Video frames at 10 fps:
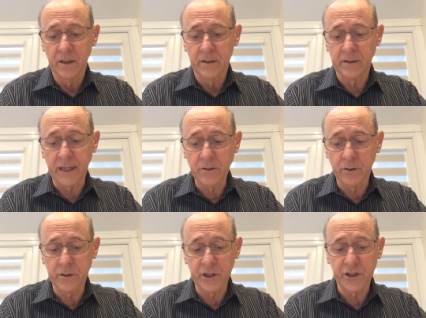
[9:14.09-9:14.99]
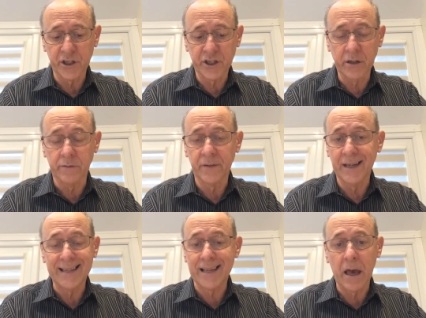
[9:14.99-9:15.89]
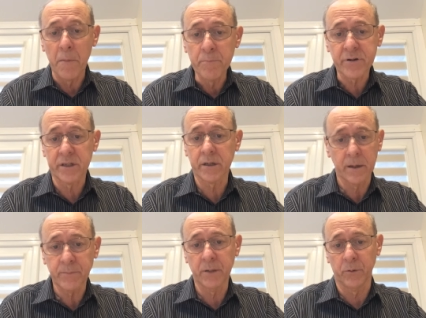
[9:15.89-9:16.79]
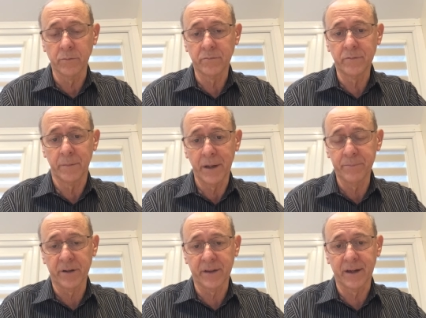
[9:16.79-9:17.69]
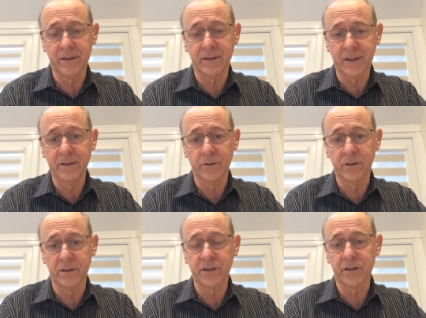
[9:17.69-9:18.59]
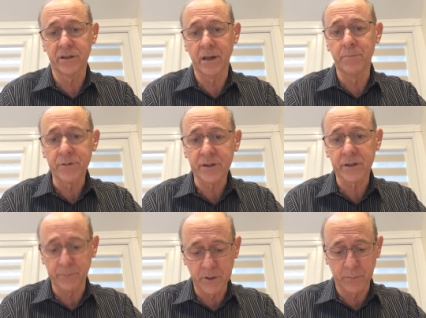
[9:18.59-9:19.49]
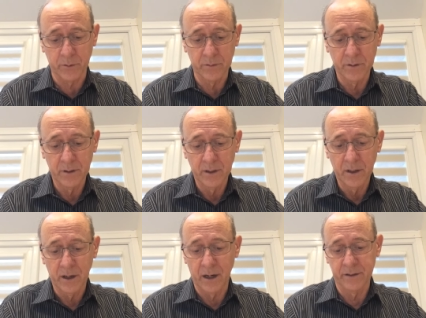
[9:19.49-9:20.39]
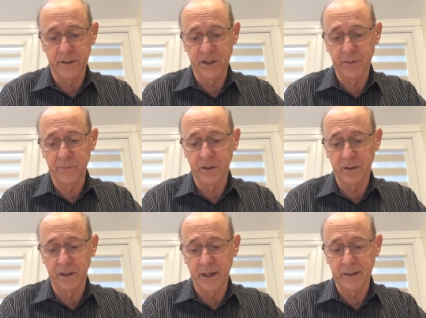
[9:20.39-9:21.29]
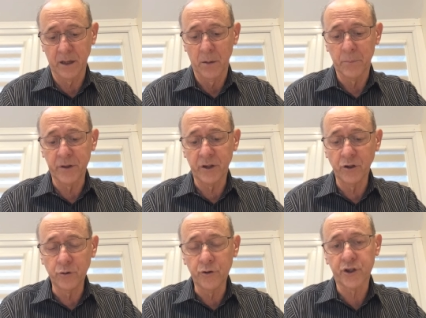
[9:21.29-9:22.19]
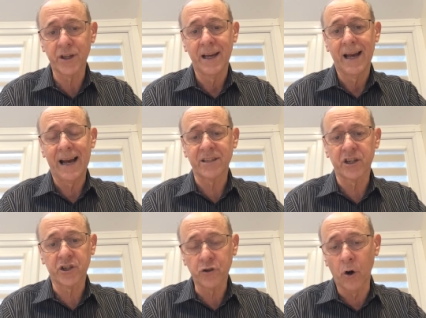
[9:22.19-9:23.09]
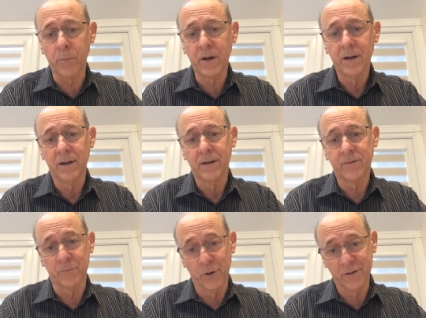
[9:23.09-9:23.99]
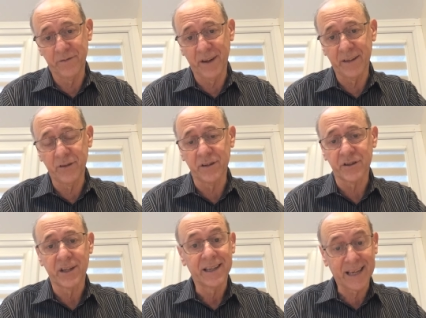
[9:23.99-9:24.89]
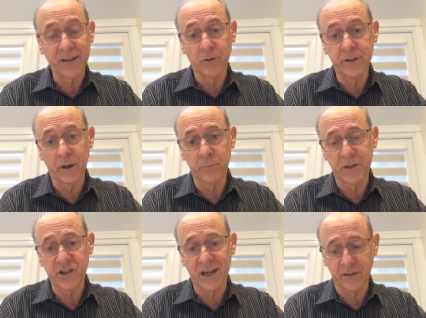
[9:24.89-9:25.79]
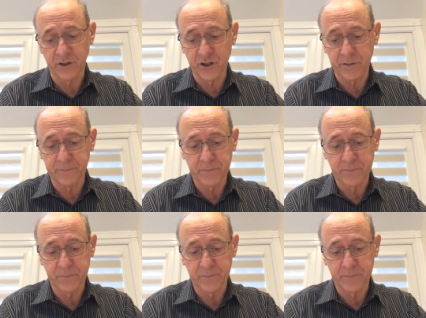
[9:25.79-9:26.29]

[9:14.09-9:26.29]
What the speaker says: The title condition itself is imprescriptible. Remember that. The title condition is imprescriptible under the 73 Act, but the use as a shop for more than 5 years cannot now be challenged.